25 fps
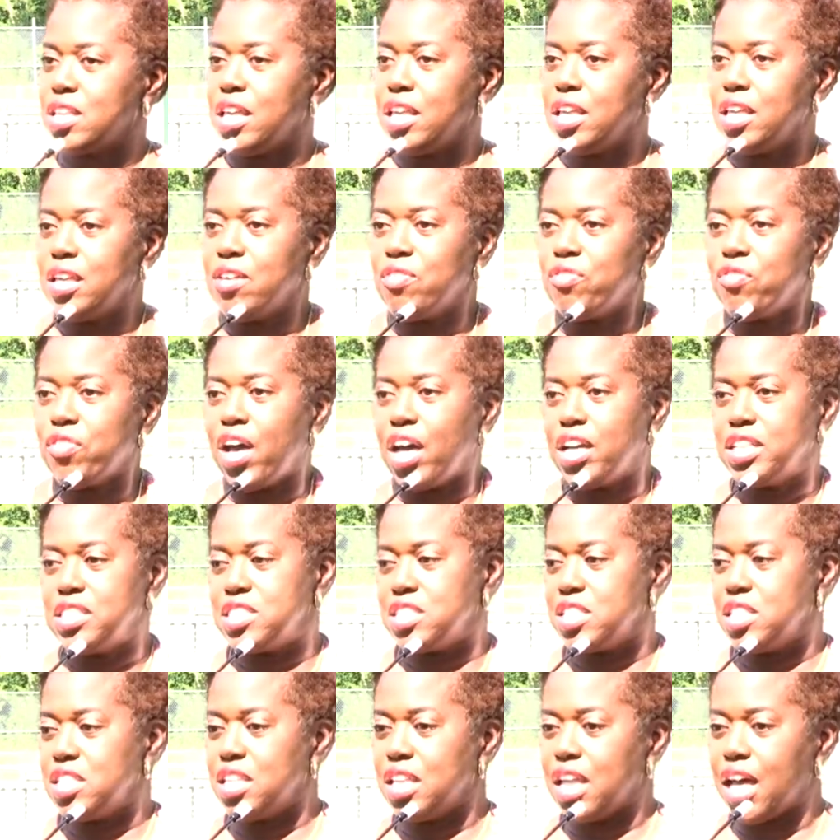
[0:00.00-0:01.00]
if I
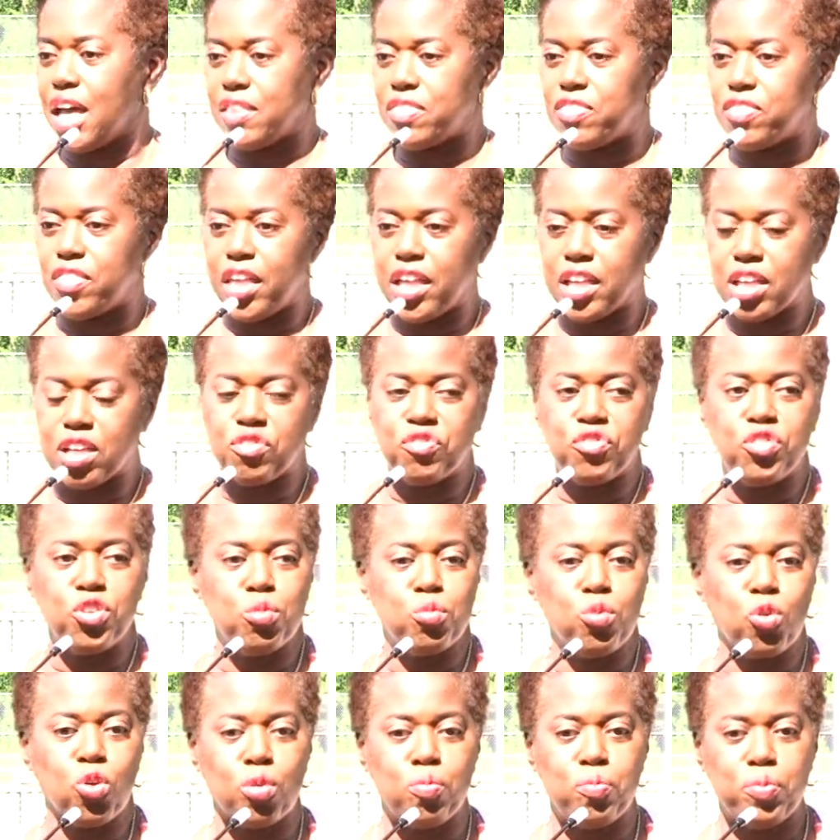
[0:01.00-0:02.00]
did not thank a few
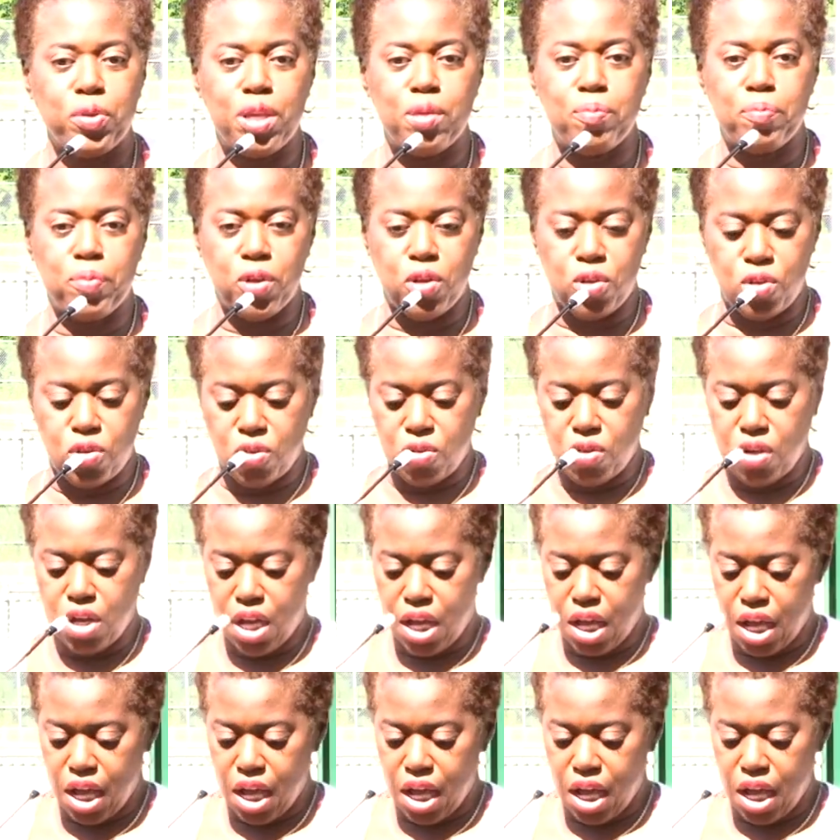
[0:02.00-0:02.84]
more people